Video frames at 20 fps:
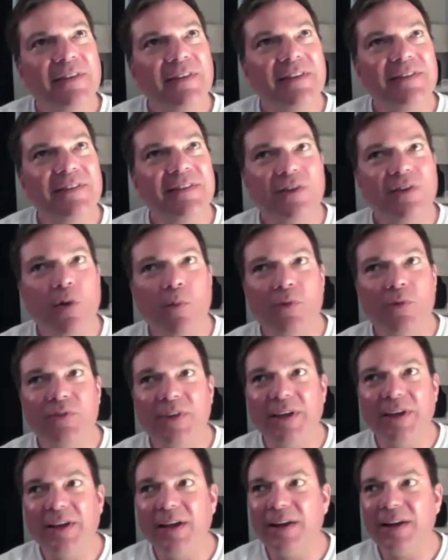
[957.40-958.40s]
is almost
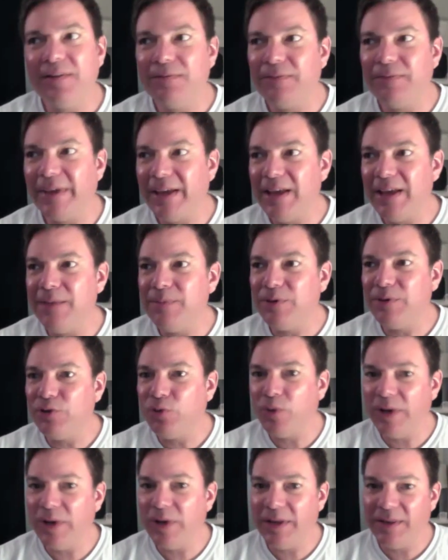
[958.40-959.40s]
like kind of like in
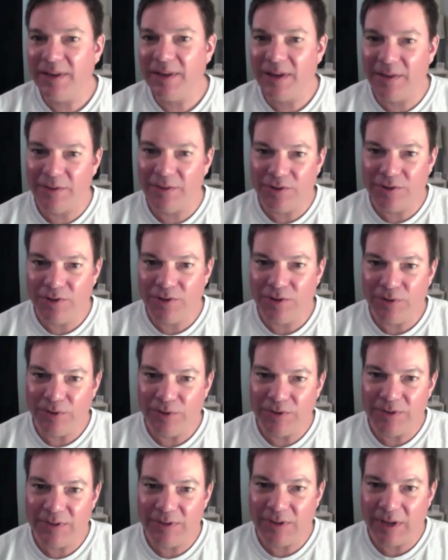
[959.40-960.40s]
between the other two.
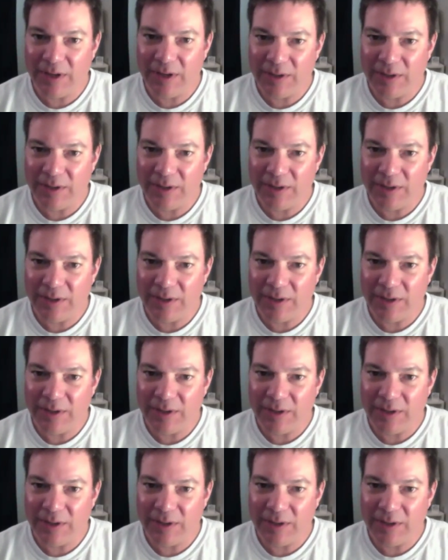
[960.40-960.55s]
It's like